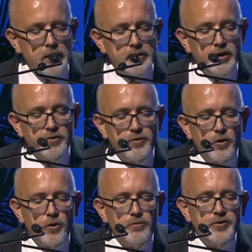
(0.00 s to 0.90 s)

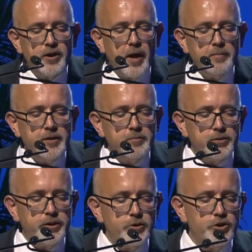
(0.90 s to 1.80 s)
Therefore, overcoming
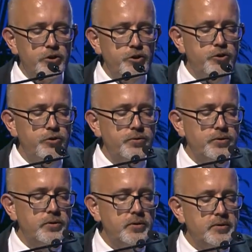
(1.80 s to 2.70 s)
potential
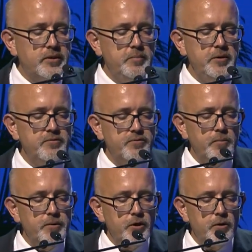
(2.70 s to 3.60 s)
issues stemming
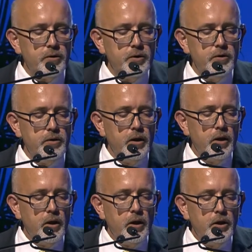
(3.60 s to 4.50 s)
from the
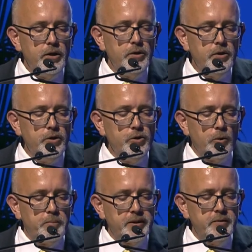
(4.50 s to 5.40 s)

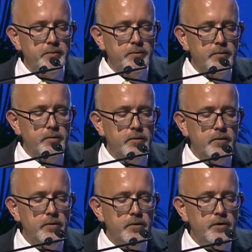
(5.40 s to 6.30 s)
incompatible
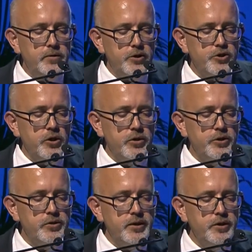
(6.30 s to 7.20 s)
national
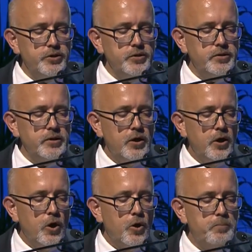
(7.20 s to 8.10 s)
legislations
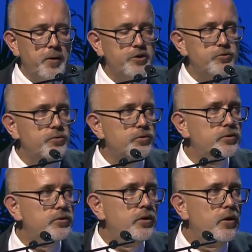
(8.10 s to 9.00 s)
or patchwork
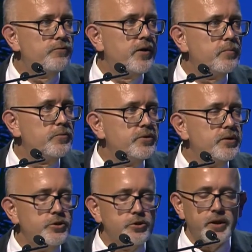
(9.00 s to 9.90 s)
of
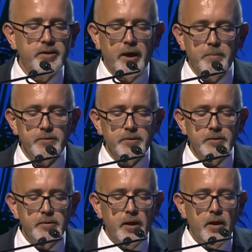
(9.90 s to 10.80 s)
harmonization attempts,
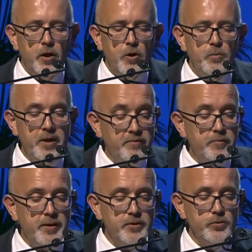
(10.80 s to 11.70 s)
we have the
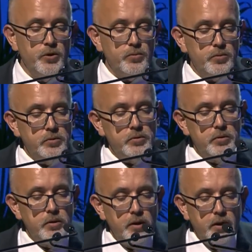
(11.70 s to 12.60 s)
path to go.
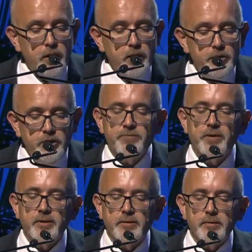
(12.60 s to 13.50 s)
Dear
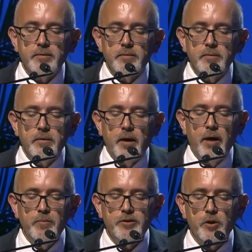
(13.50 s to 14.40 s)
friends,
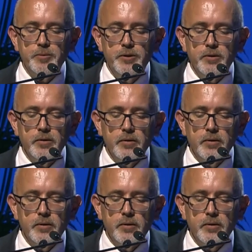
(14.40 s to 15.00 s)
I will stop here.